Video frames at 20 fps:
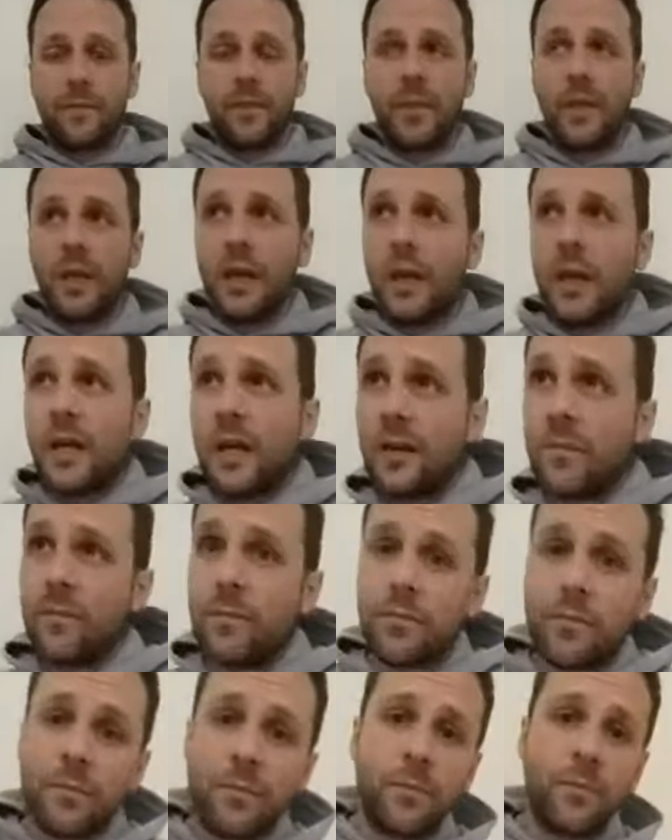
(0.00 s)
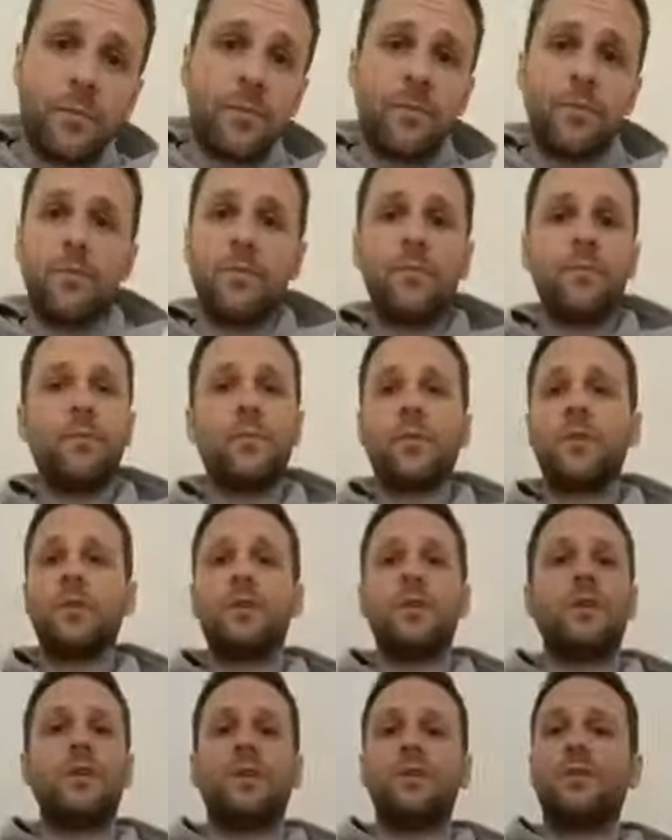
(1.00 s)
because um,
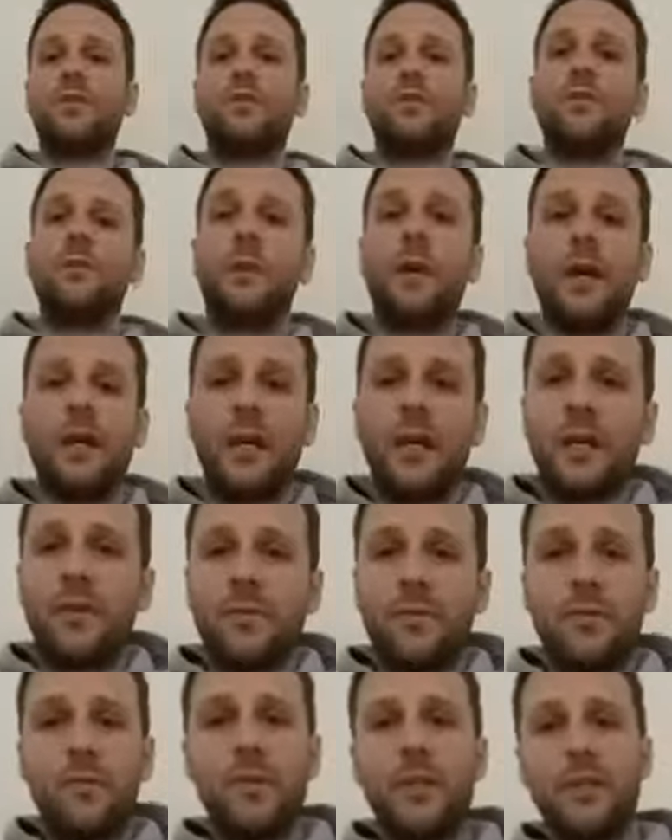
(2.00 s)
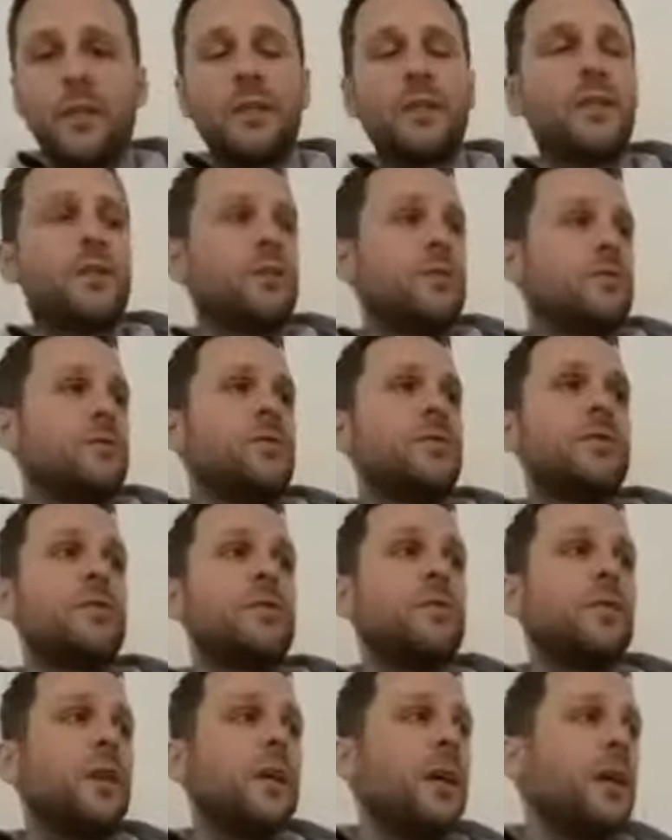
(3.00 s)
he had a sore back, he had mobility issues and
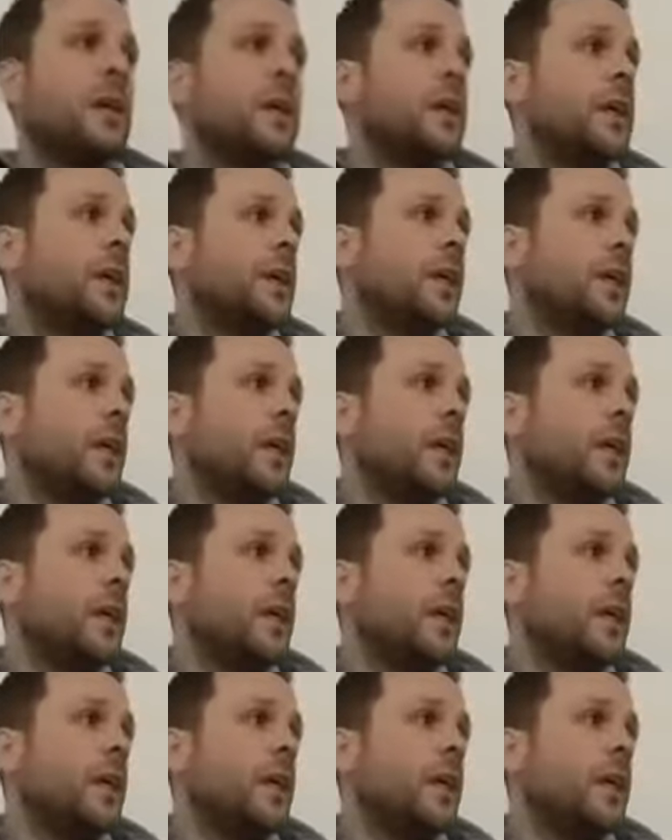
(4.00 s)
stuff like that.